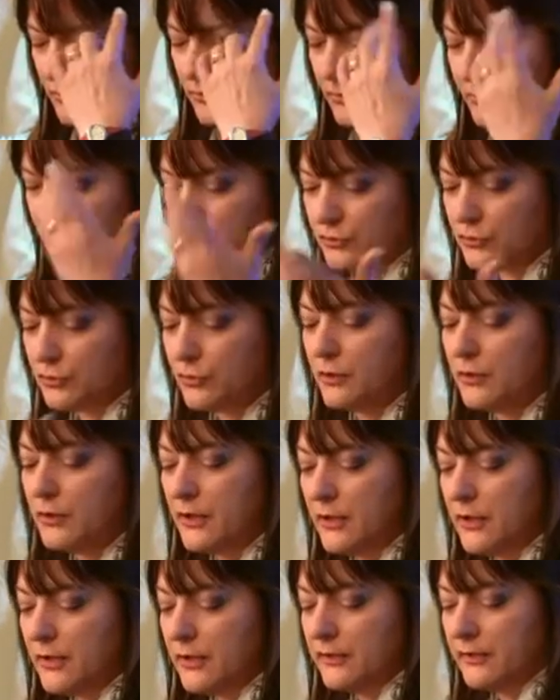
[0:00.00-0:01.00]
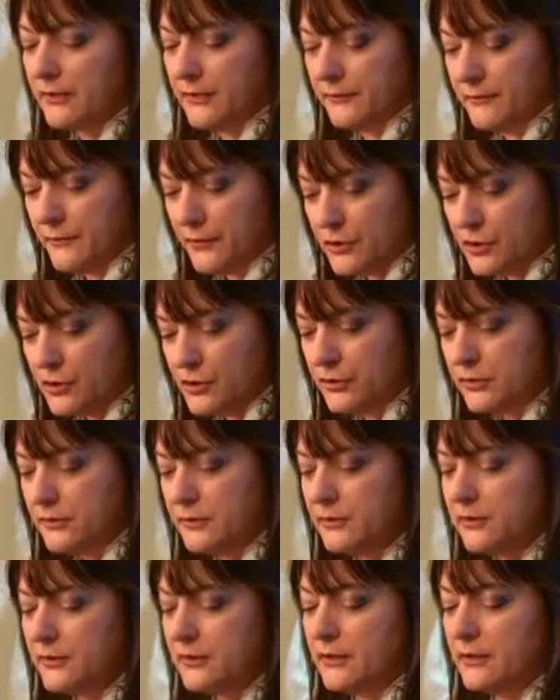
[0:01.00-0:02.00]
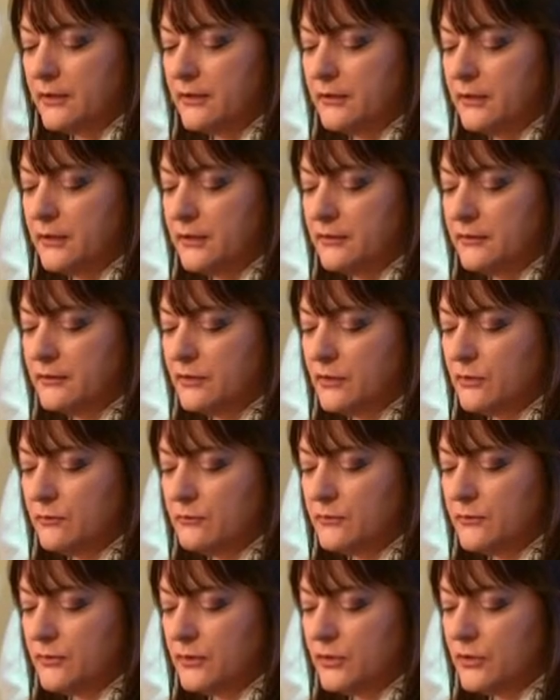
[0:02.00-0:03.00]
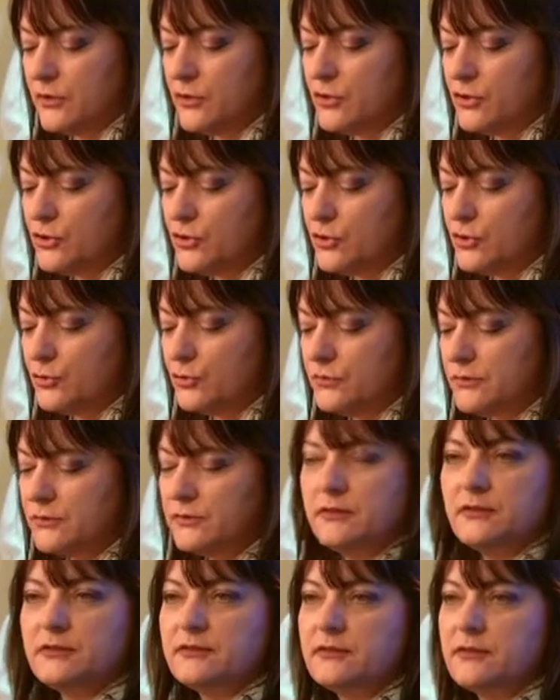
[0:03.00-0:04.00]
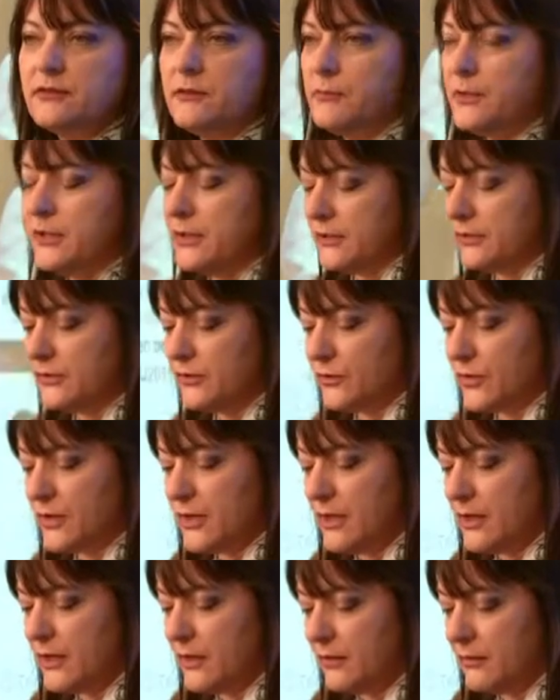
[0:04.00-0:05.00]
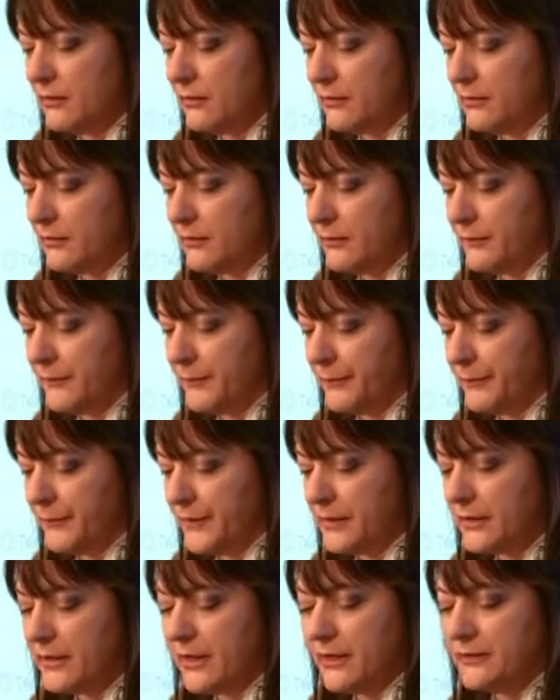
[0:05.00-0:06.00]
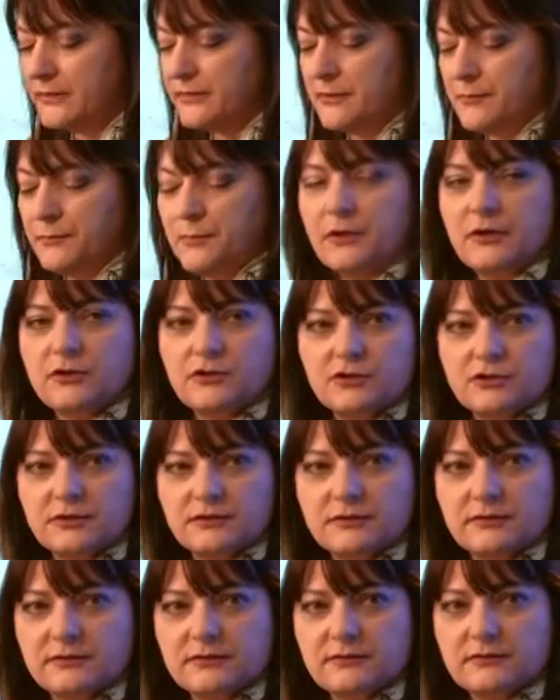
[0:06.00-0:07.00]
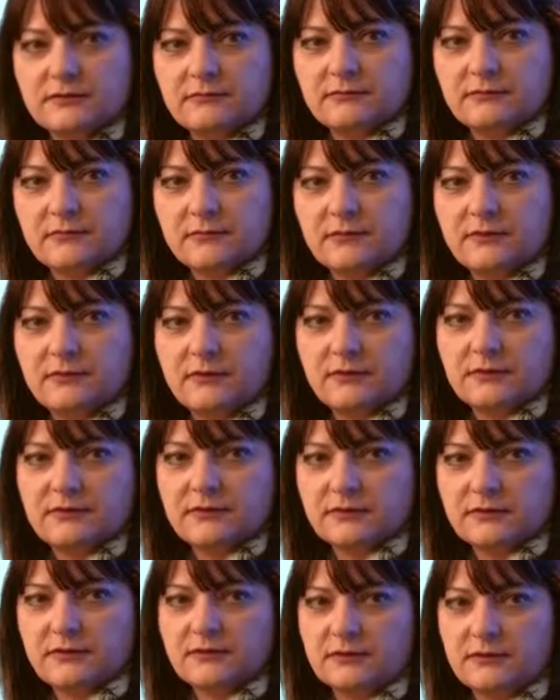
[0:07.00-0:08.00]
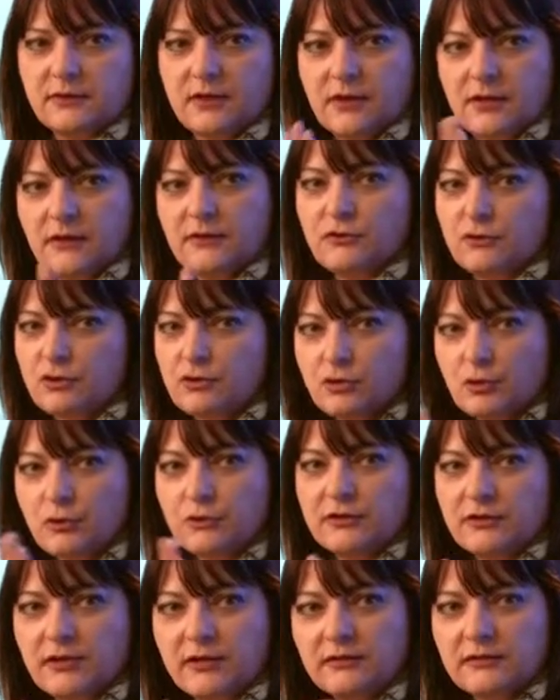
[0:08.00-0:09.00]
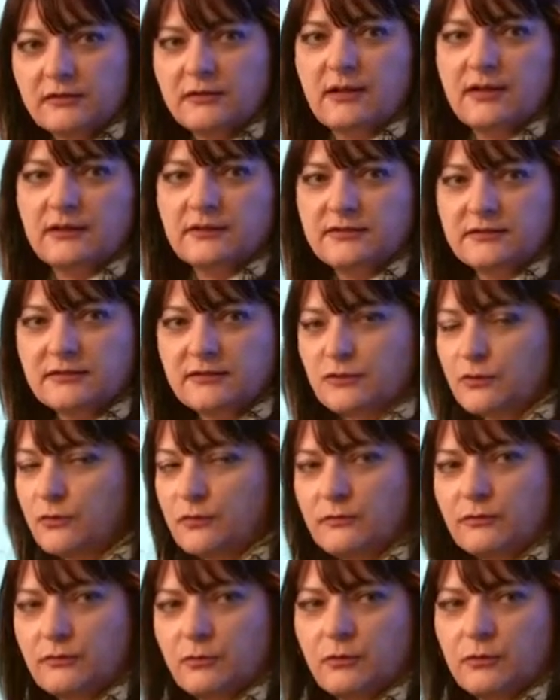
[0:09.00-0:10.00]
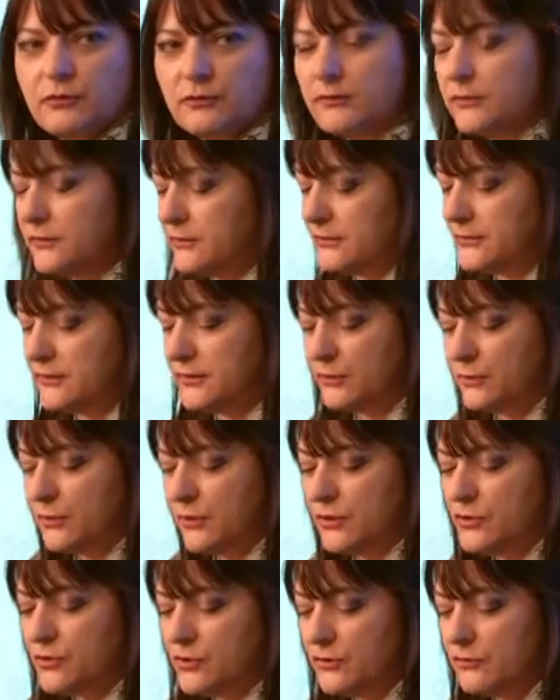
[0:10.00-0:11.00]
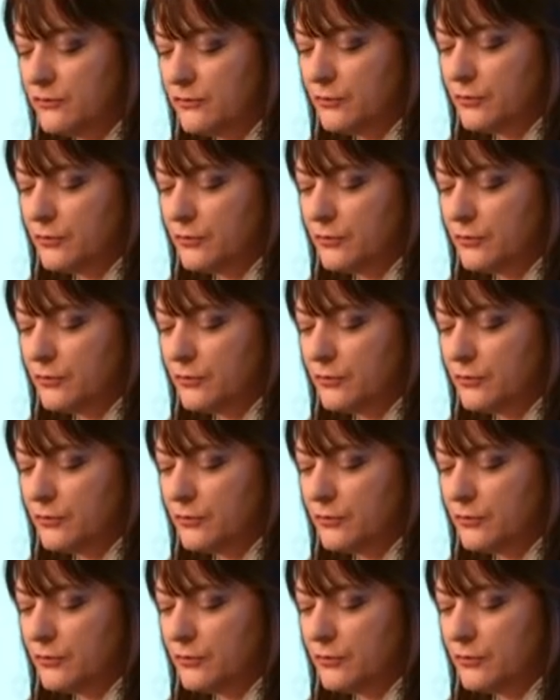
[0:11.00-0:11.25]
also deficient, and in some issues discriminatory against the patients. And this is the short analysis of all situation